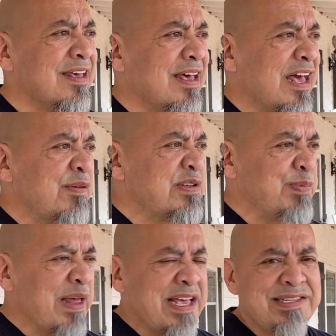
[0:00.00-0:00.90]
I was
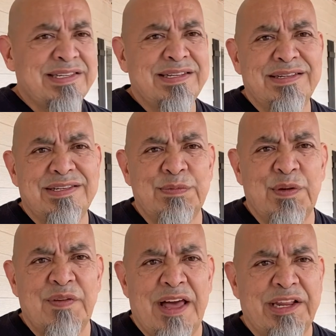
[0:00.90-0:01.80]
blessed to
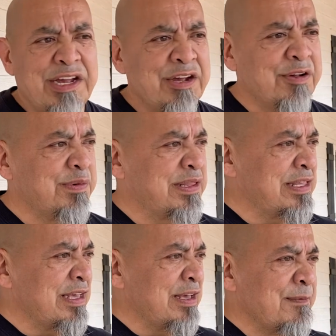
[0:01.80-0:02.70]
move out here with
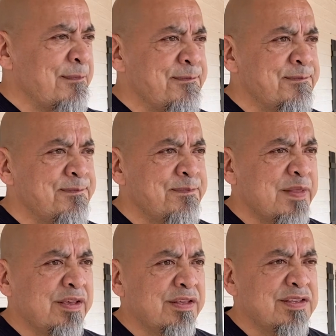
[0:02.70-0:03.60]

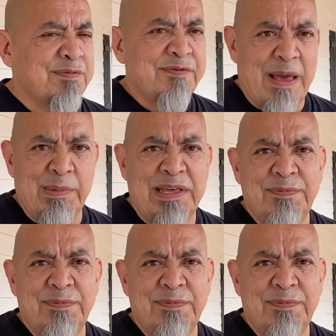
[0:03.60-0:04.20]
some family.